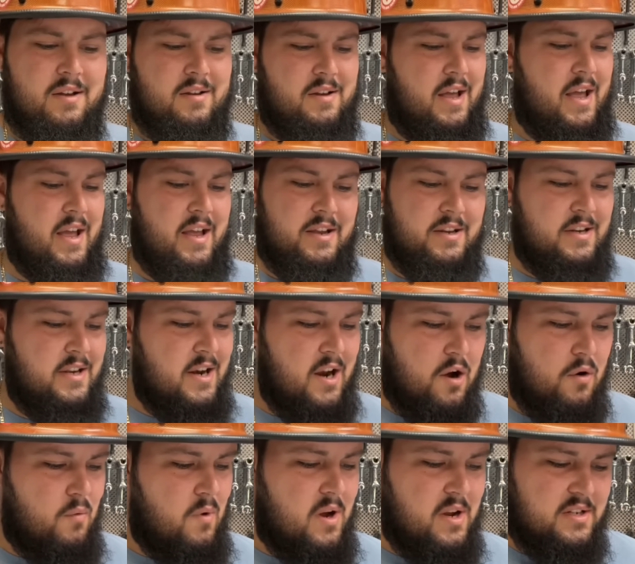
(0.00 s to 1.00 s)
Hey, you know
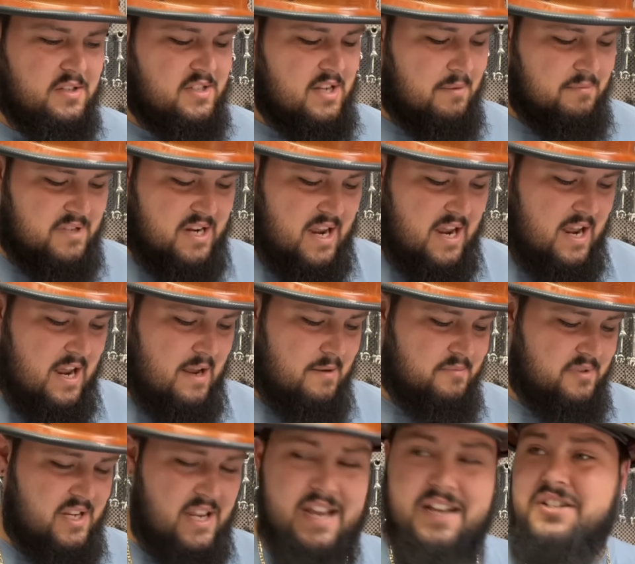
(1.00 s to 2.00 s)
what?
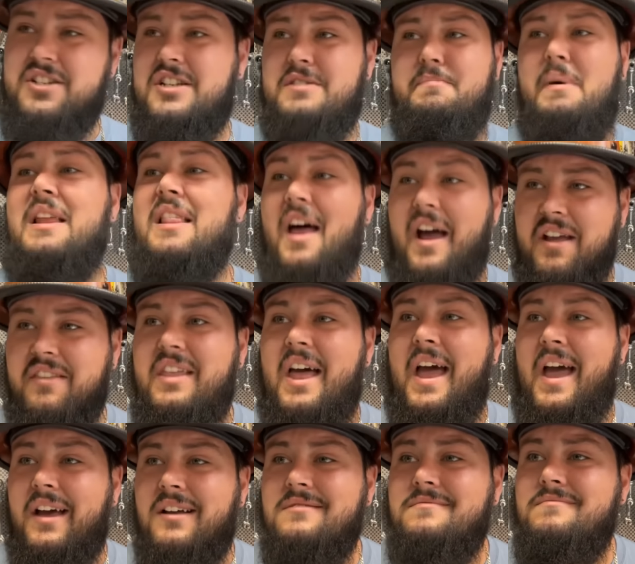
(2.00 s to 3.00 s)
Sometimes it just be like
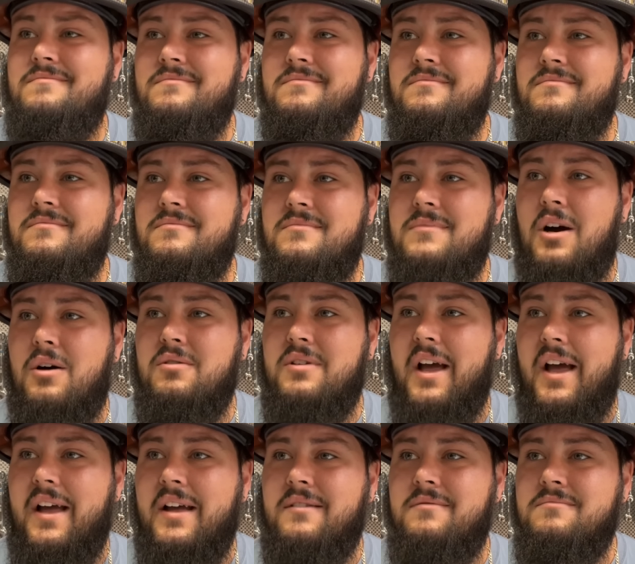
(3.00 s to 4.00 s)
that,
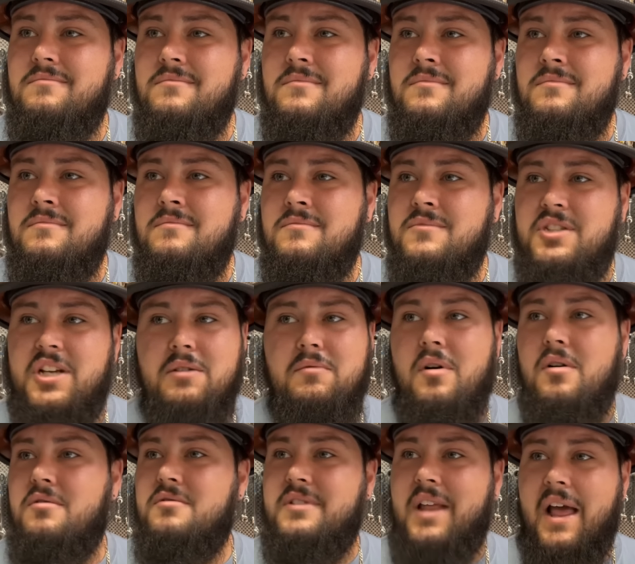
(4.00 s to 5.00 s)
okay? Shit
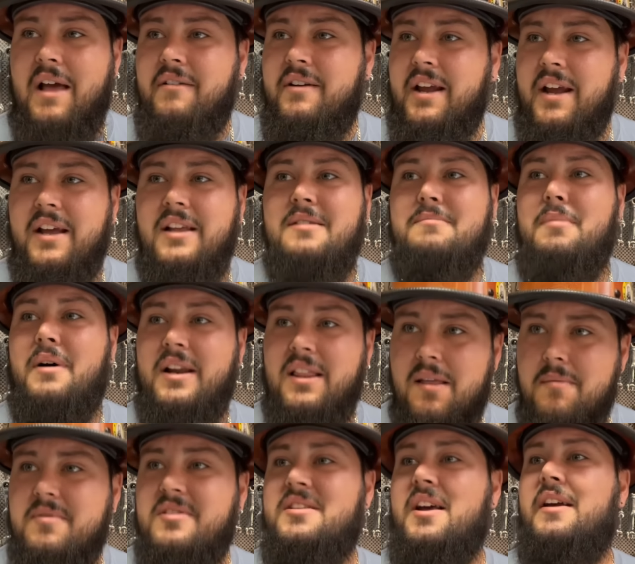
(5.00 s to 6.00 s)
rolls downhill and buddy,
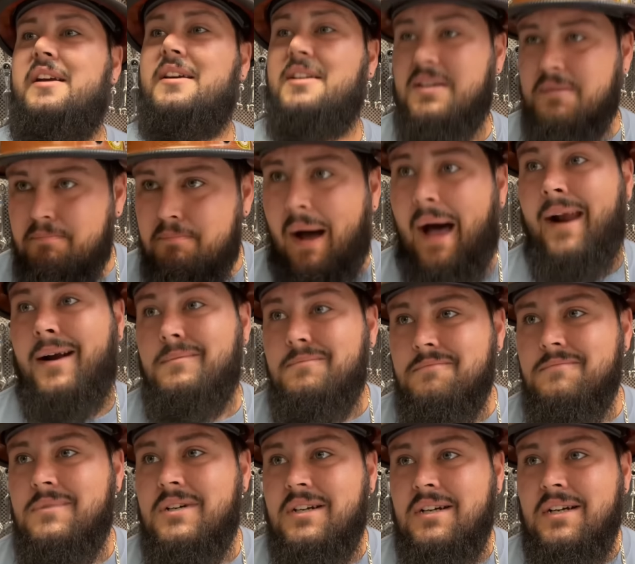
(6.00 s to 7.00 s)
let me tell you, at the bottom.
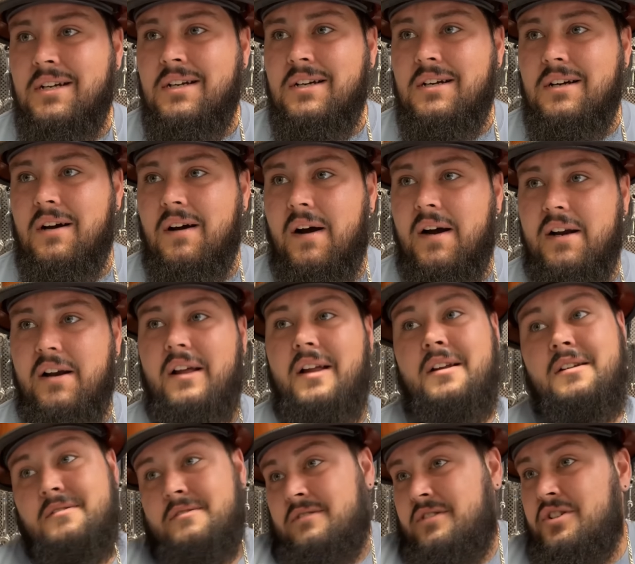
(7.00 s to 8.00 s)
All right,
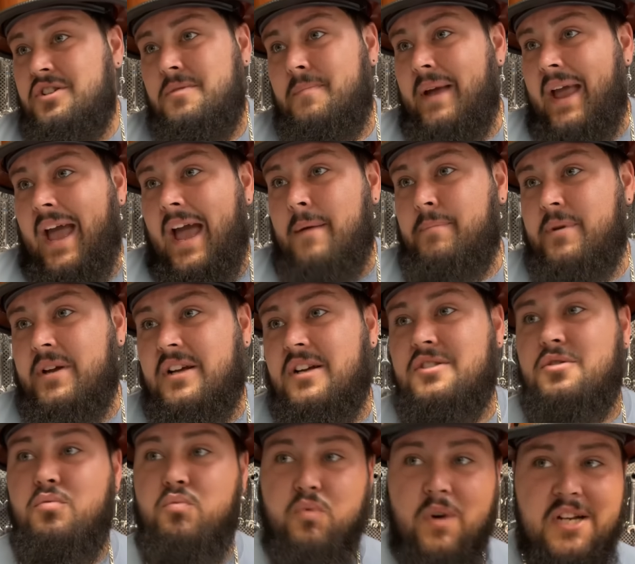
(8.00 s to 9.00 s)
and you should be happy because
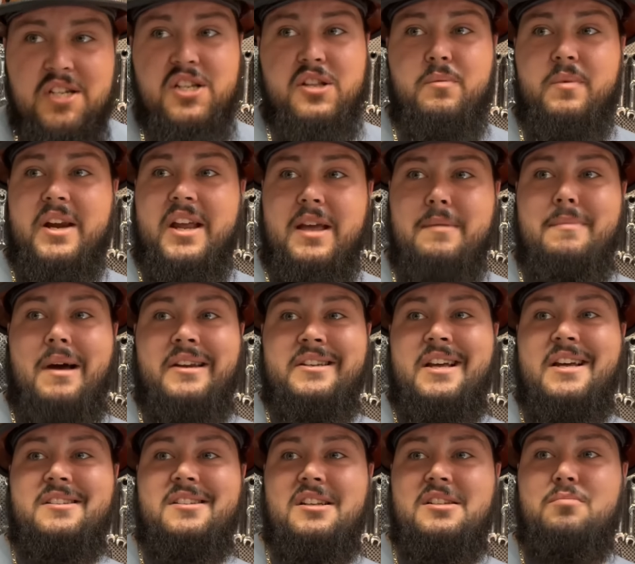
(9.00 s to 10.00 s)
originally when it hit my
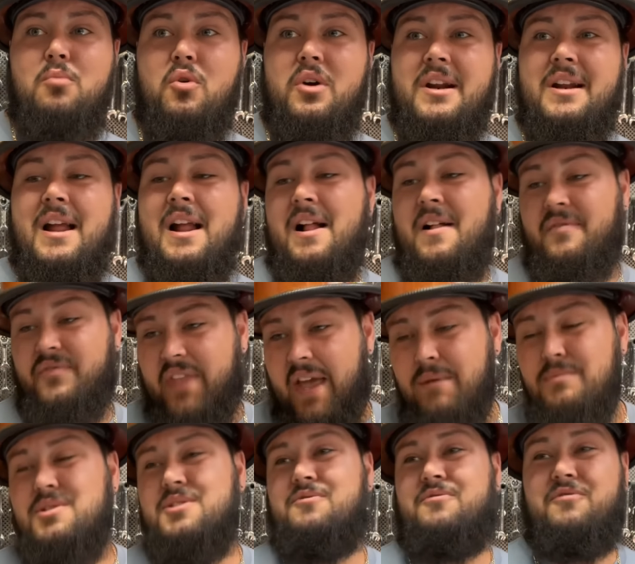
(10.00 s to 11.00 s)
desk this morning, that
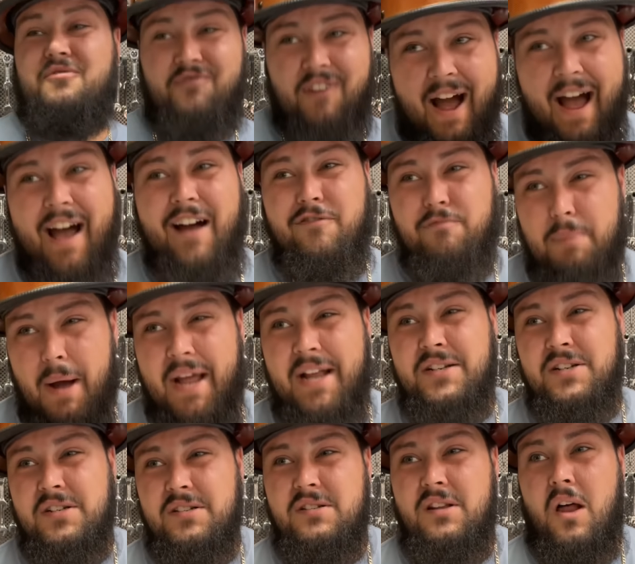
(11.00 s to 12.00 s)
was five
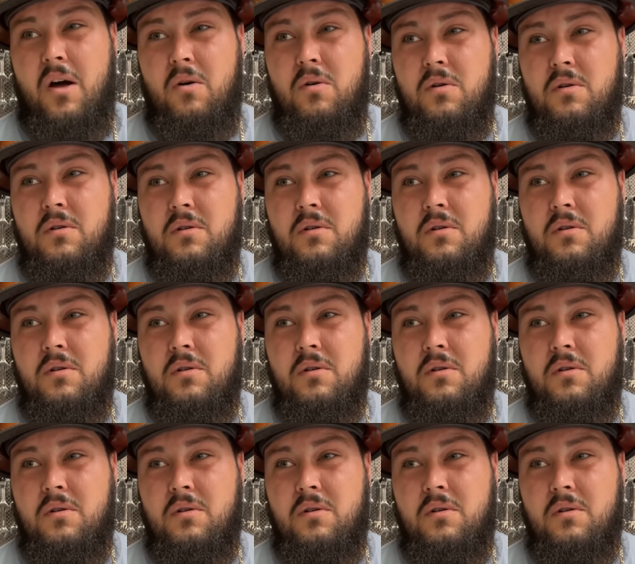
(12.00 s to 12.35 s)
pages long.